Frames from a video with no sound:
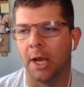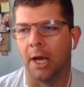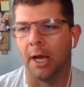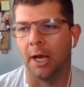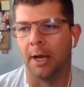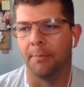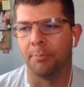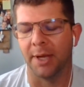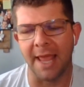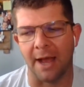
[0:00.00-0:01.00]

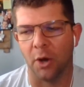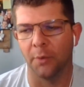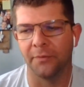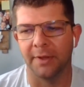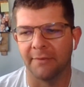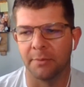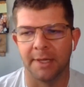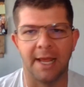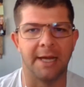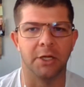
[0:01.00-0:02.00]
But yeah, hopefully
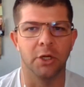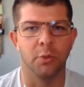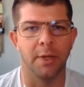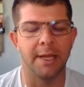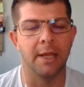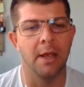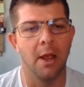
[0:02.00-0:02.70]
everybody had a good week.